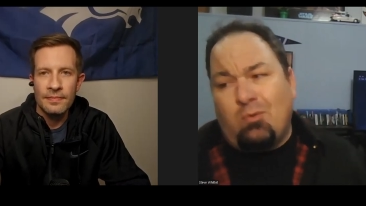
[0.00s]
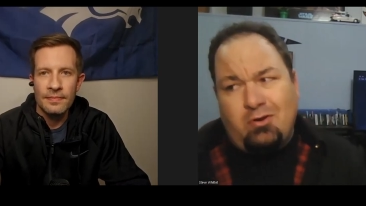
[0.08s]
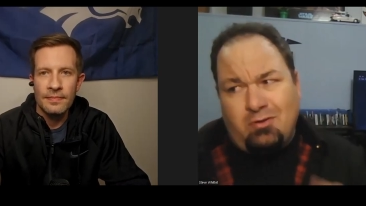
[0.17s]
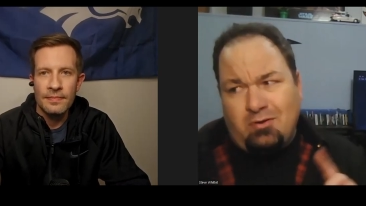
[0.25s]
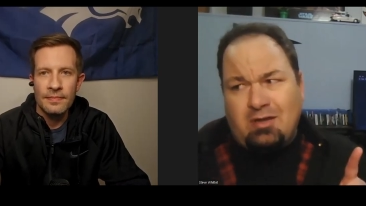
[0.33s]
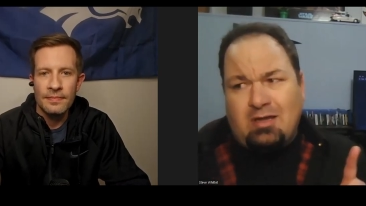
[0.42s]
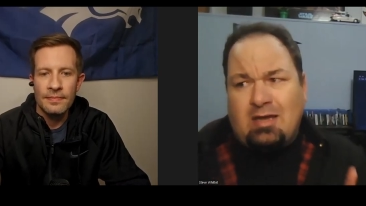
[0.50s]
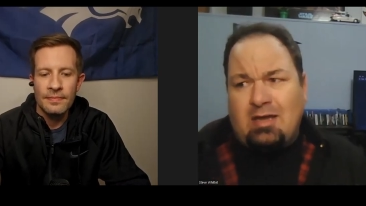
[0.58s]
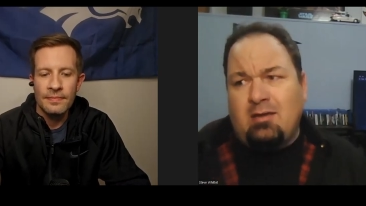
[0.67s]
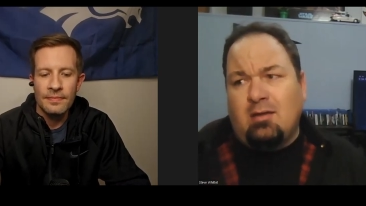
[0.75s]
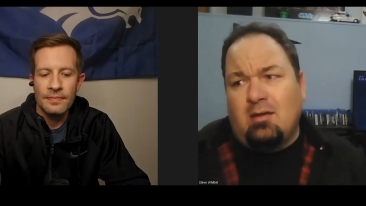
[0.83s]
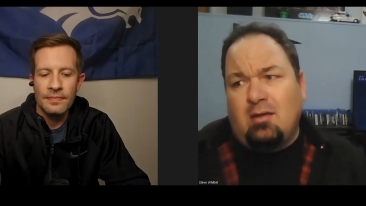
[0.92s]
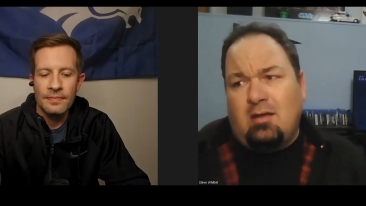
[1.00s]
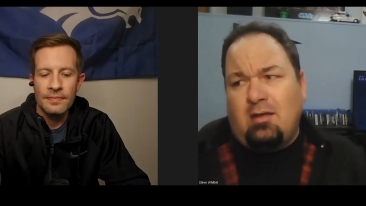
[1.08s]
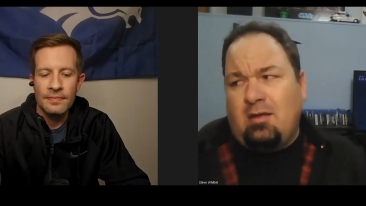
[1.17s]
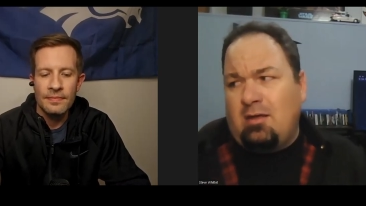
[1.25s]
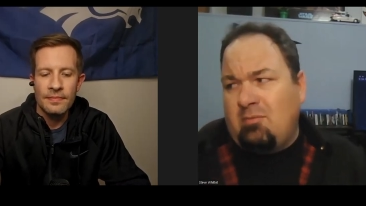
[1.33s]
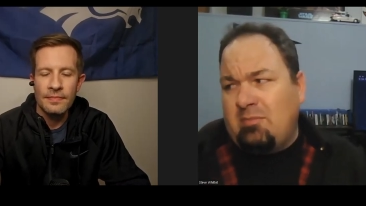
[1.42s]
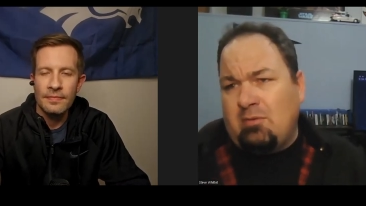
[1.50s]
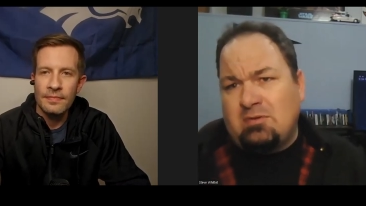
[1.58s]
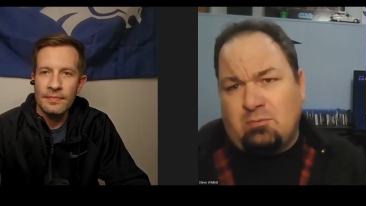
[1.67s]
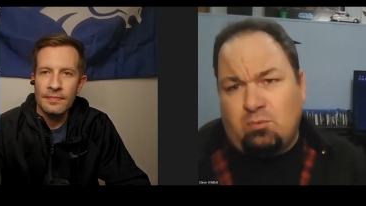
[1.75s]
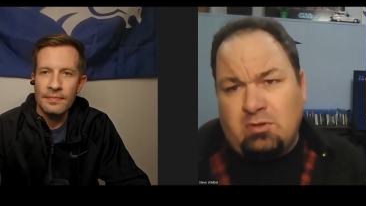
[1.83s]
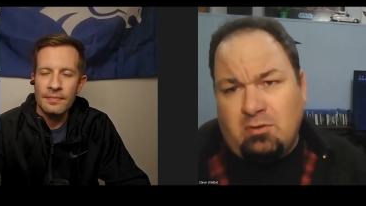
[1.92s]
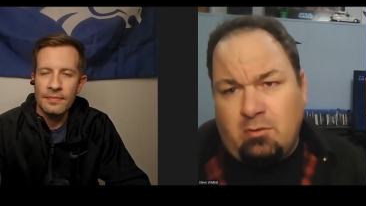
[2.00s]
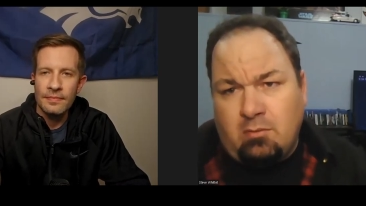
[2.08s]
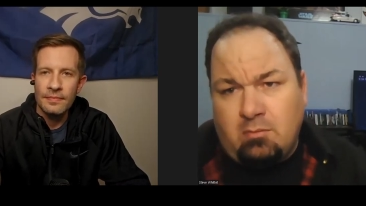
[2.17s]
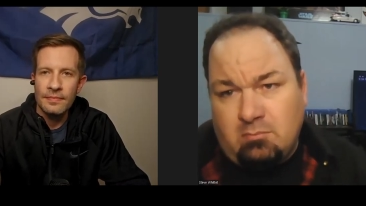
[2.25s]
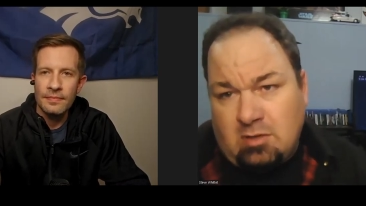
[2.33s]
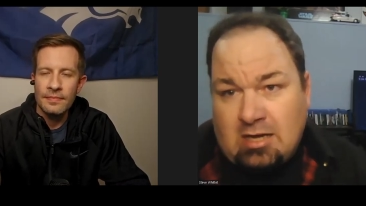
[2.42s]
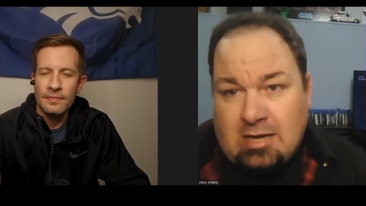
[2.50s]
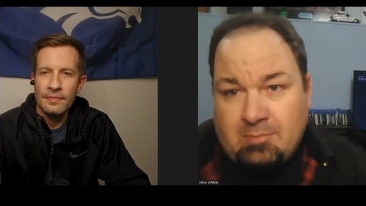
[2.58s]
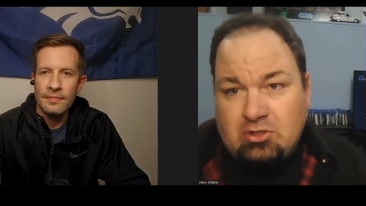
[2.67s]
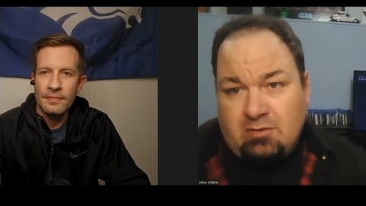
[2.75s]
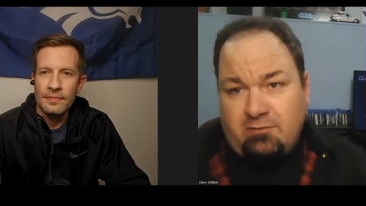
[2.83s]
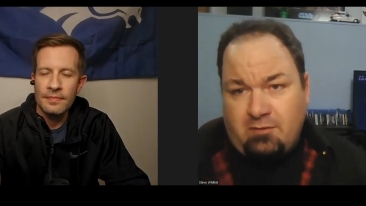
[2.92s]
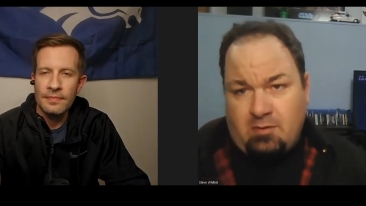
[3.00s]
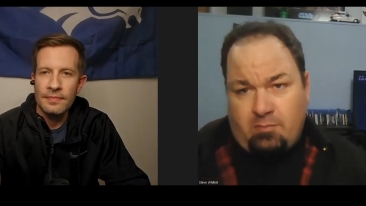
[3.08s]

Speaker 1: One other guy um, that was a real option for the